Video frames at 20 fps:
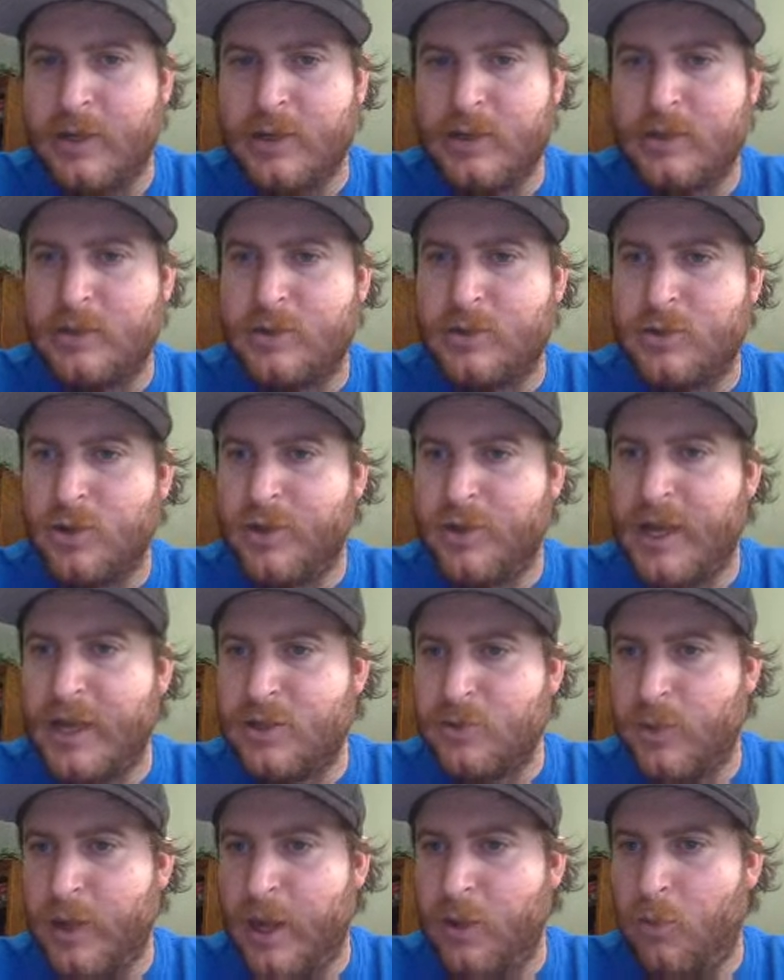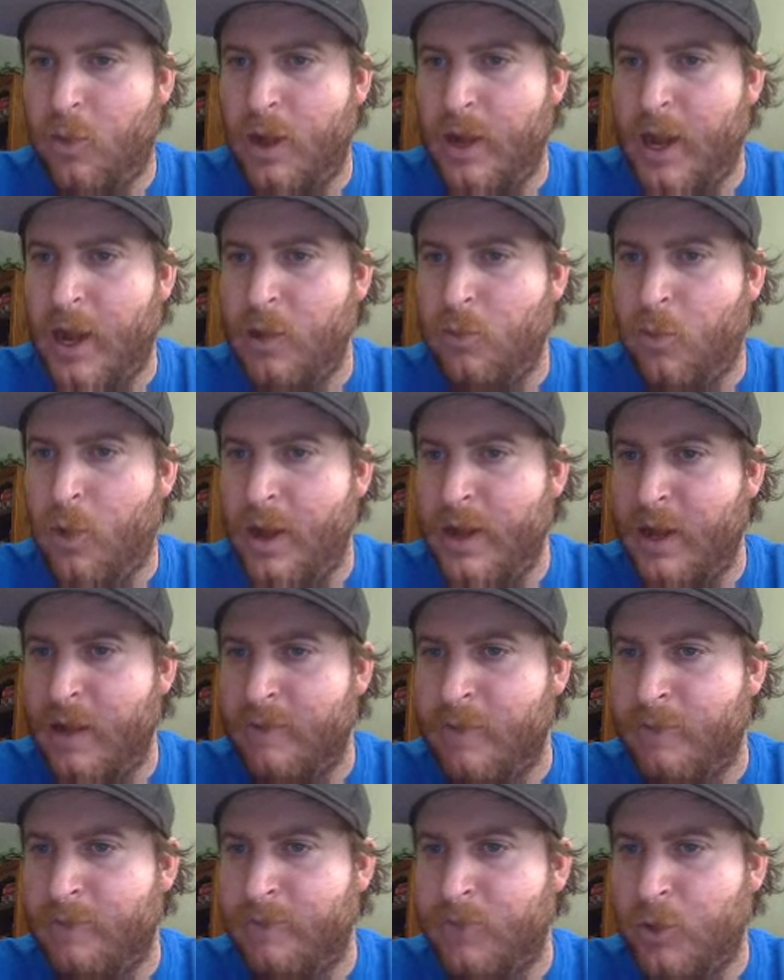So that's what I want. I want to have
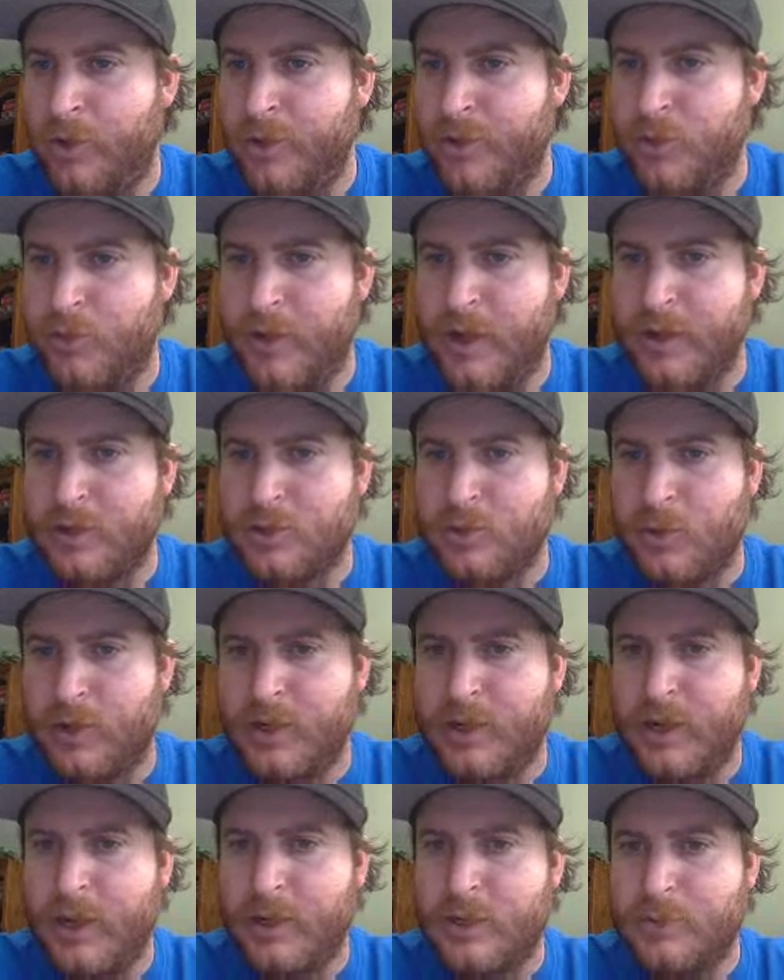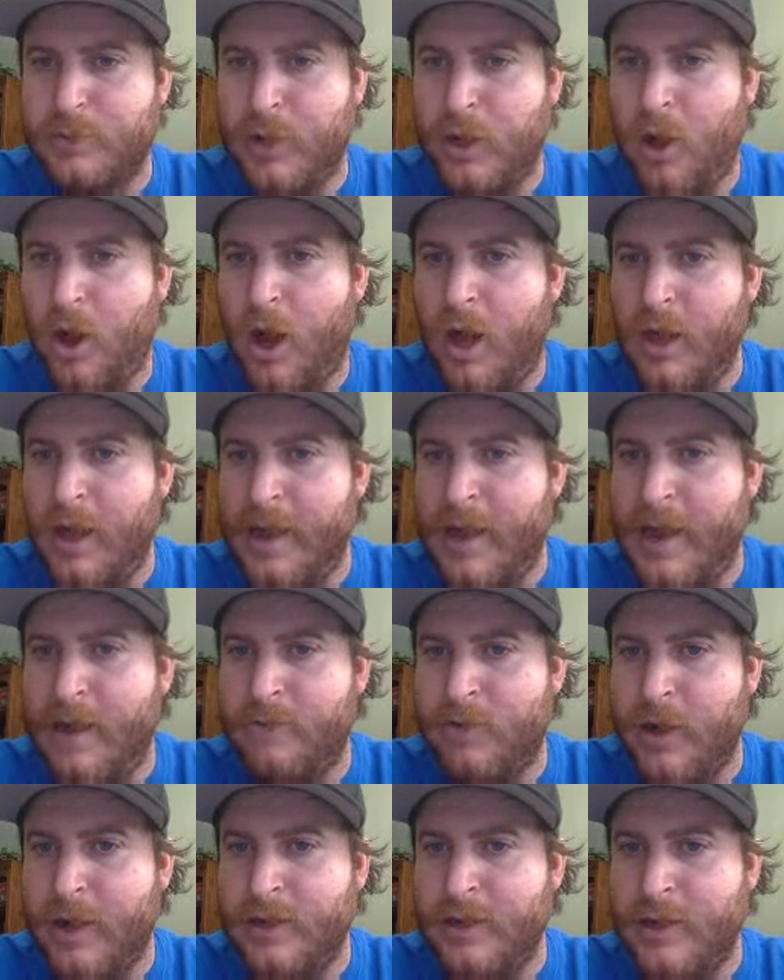a full 3x squared dx. But all I have
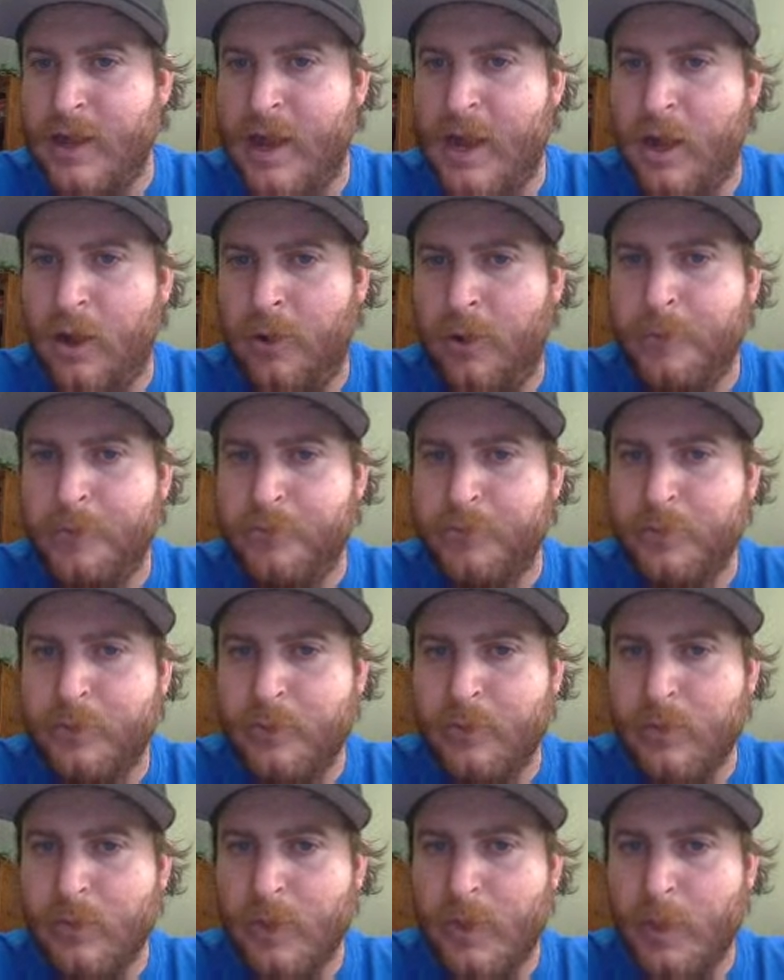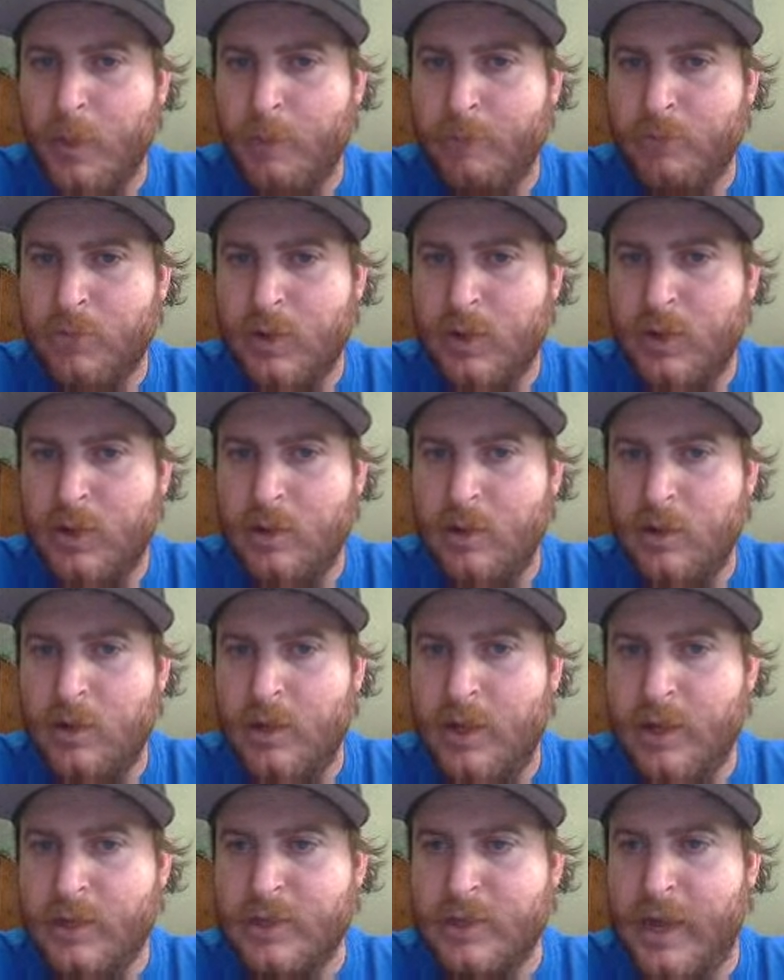right now
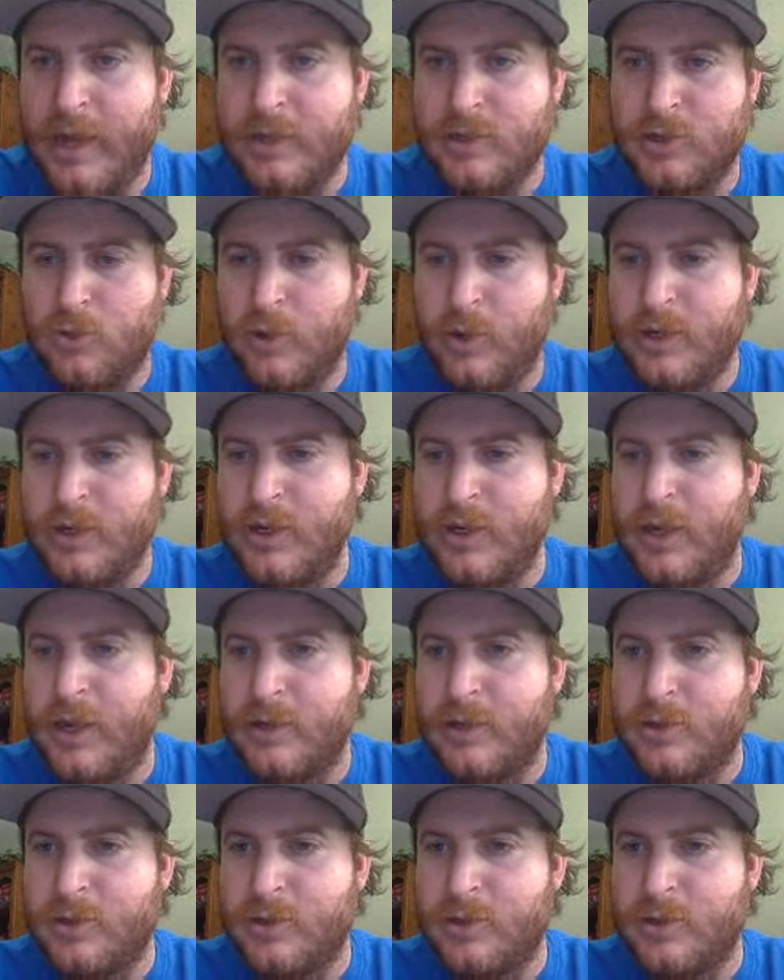is x squared dx.